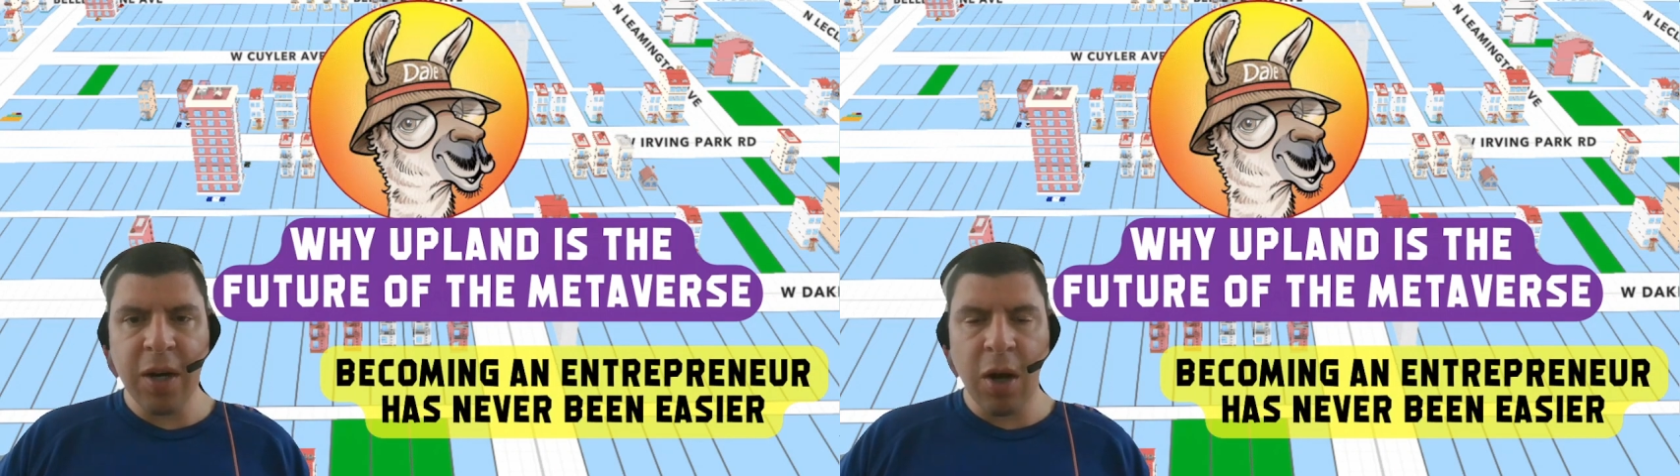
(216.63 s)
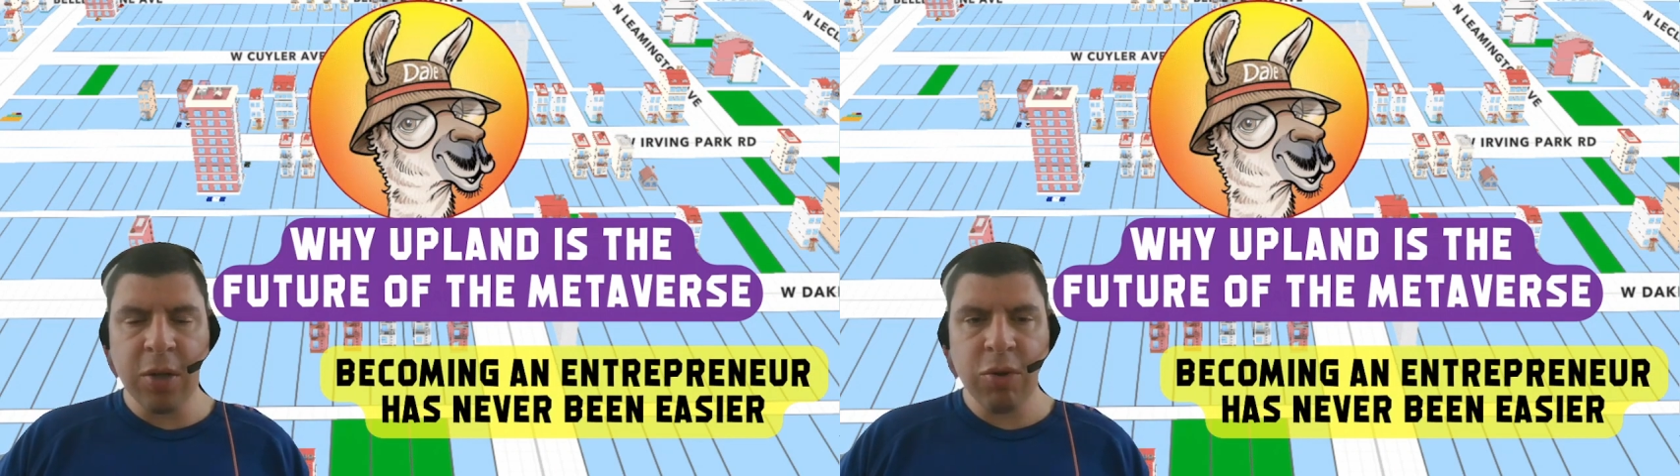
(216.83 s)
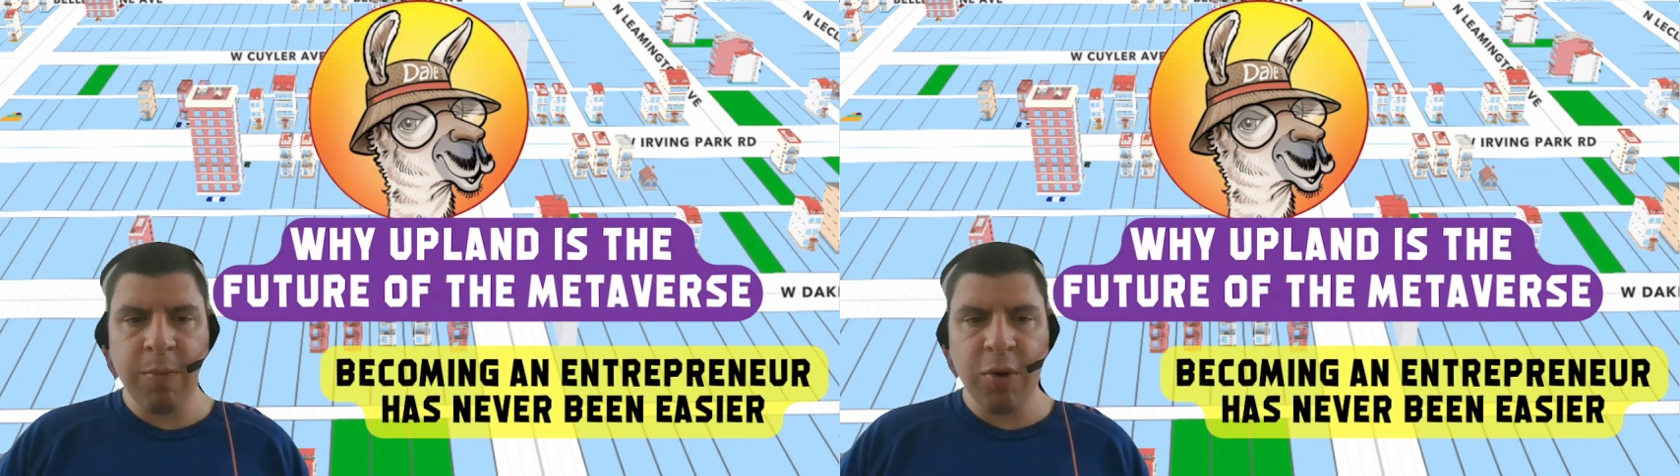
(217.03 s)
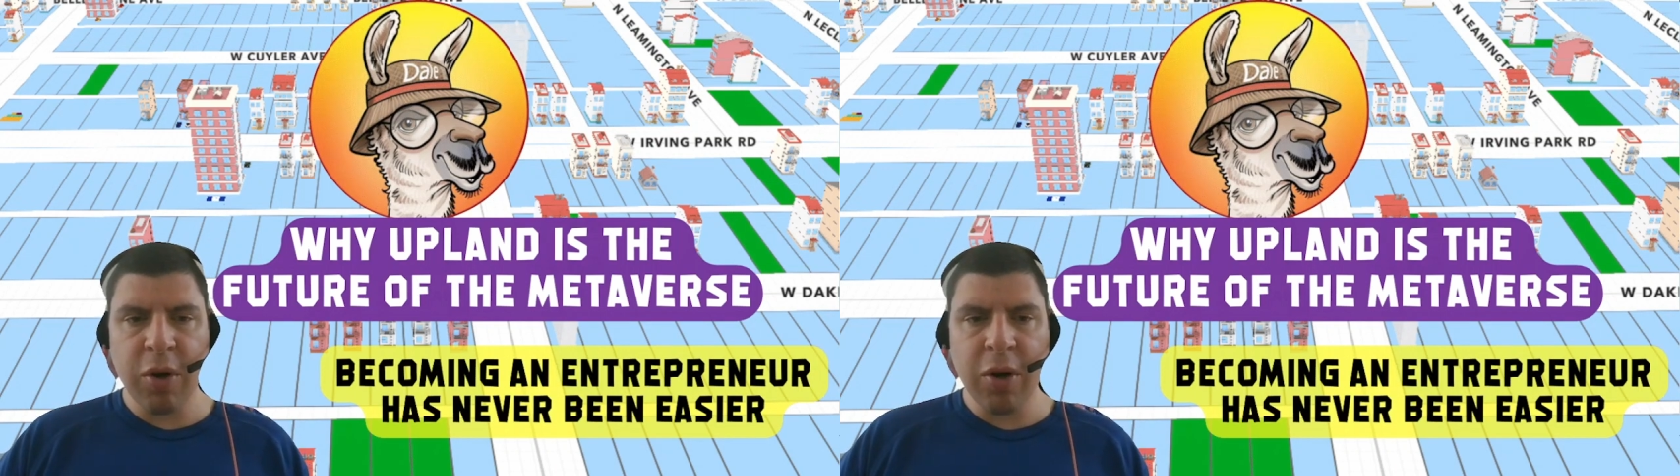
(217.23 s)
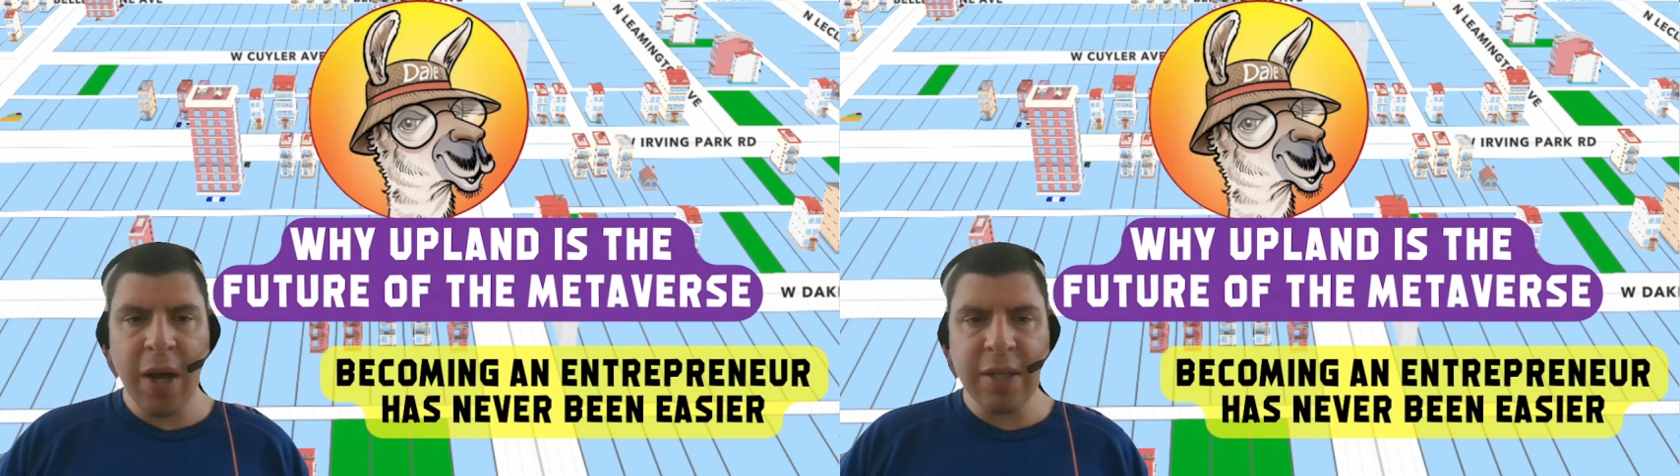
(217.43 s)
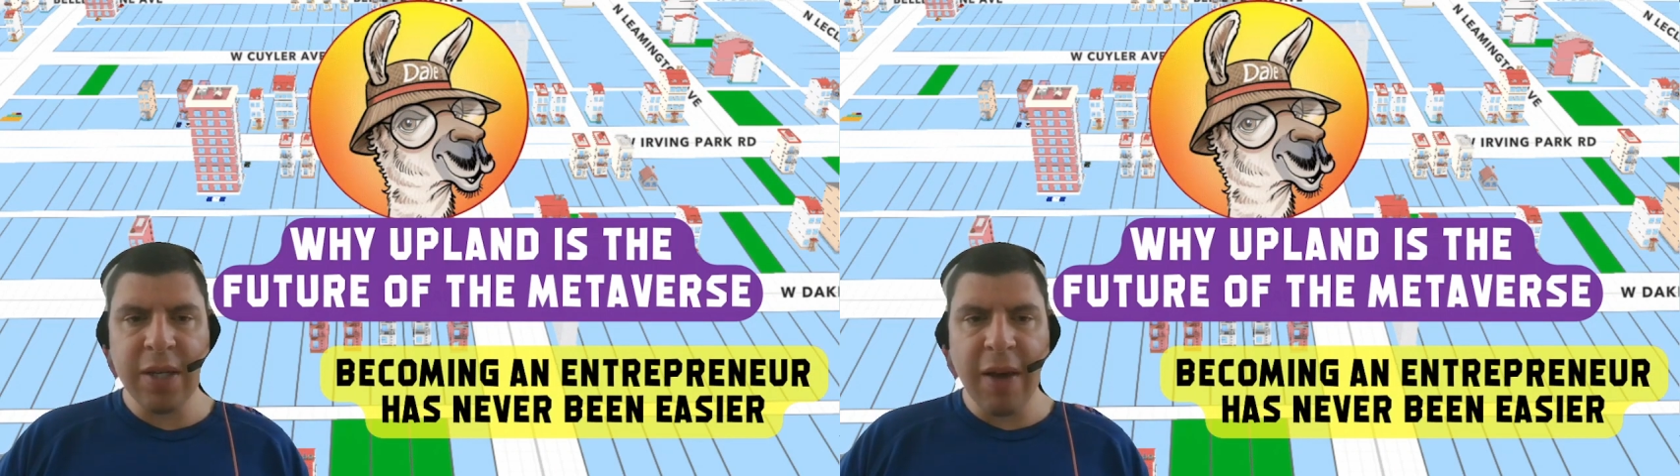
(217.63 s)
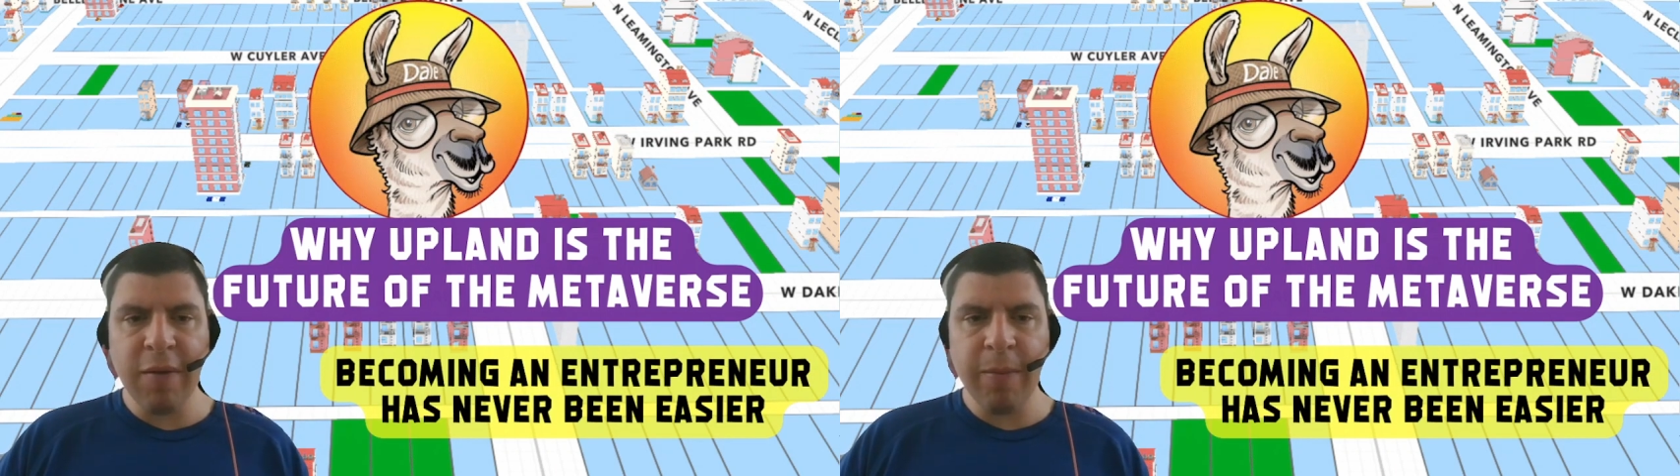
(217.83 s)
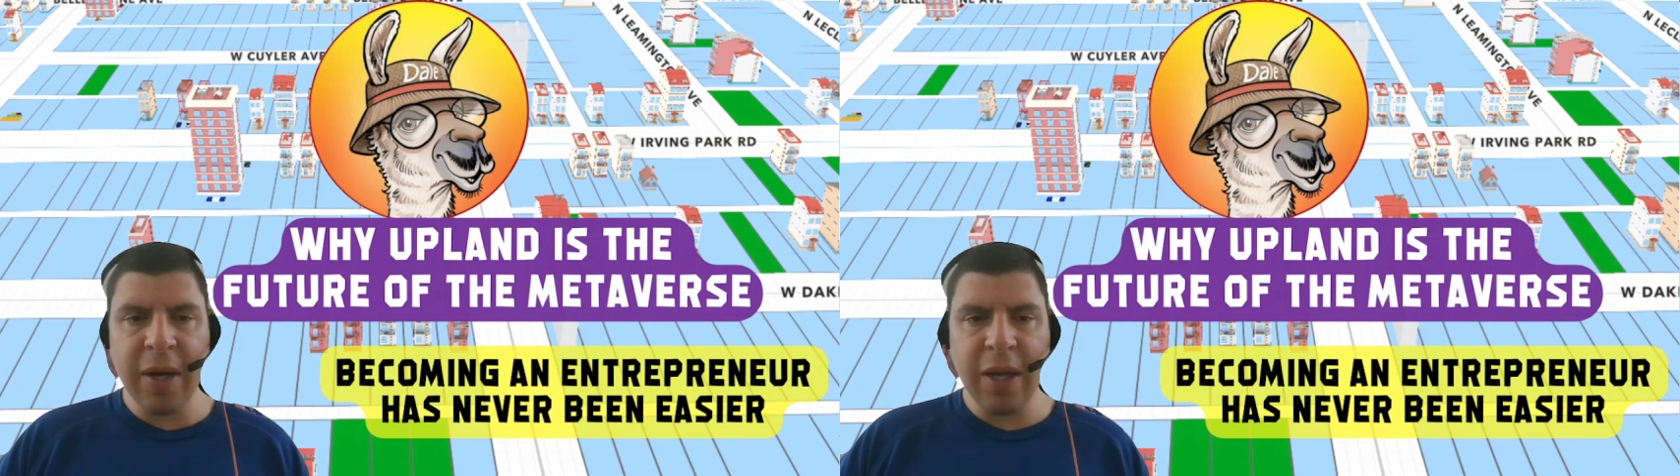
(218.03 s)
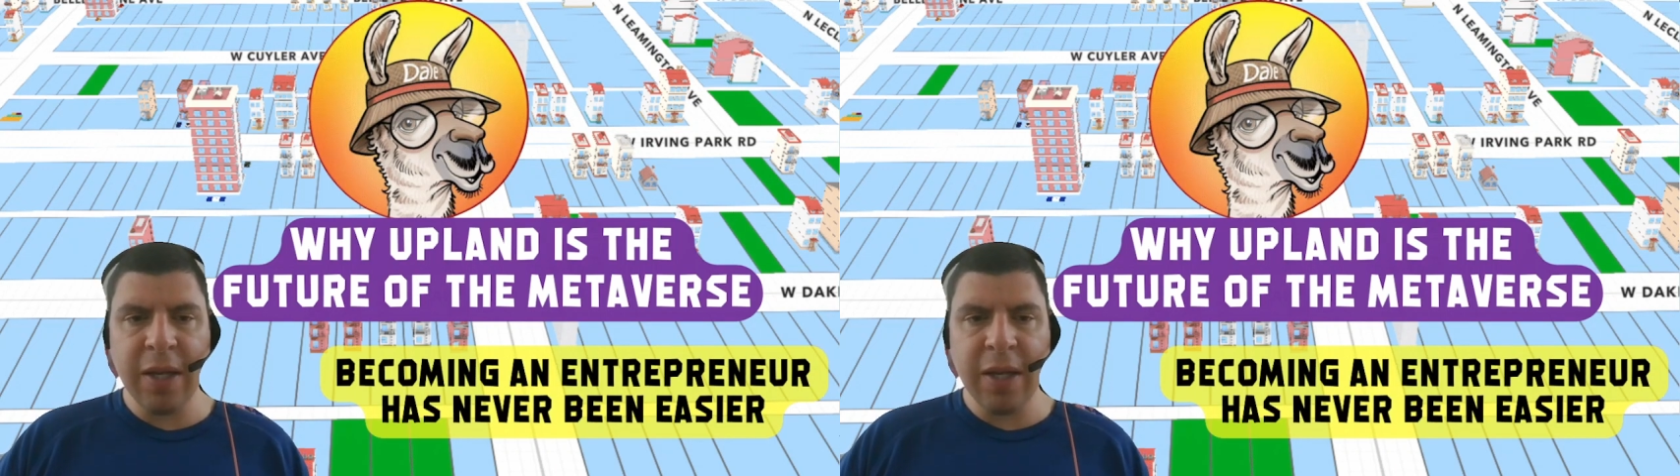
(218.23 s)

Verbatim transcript: an entrepreneur has never been